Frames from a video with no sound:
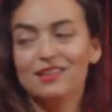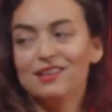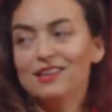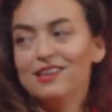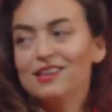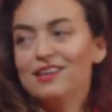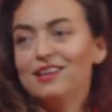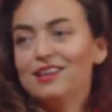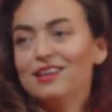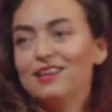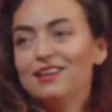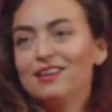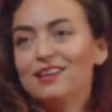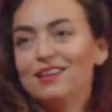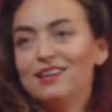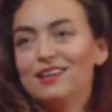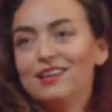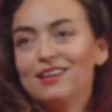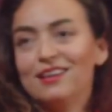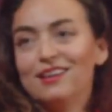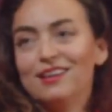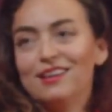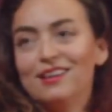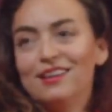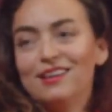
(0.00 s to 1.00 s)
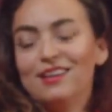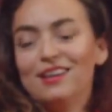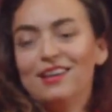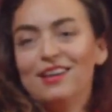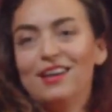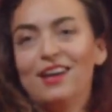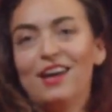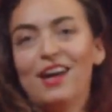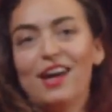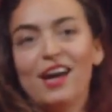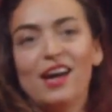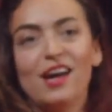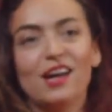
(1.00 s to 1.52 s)

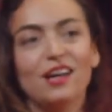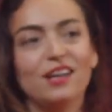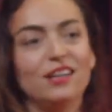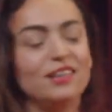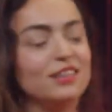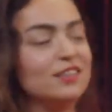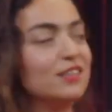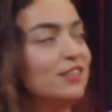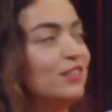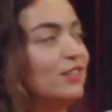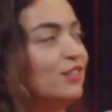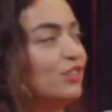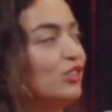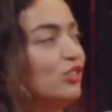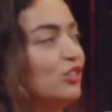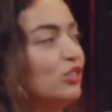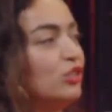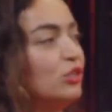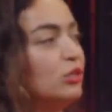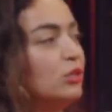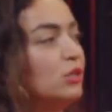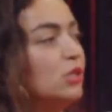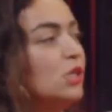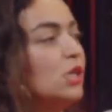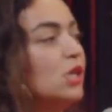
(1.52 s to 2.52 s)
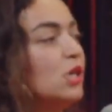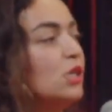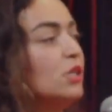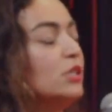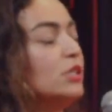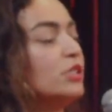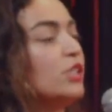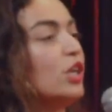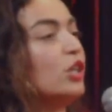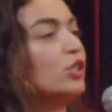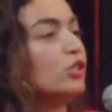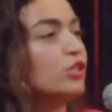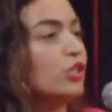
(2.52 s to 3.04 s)
That there will be some question to
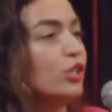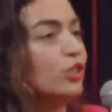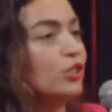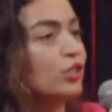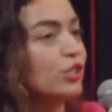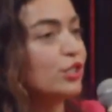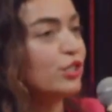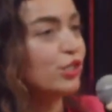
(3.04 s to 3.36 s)
Reeta as well.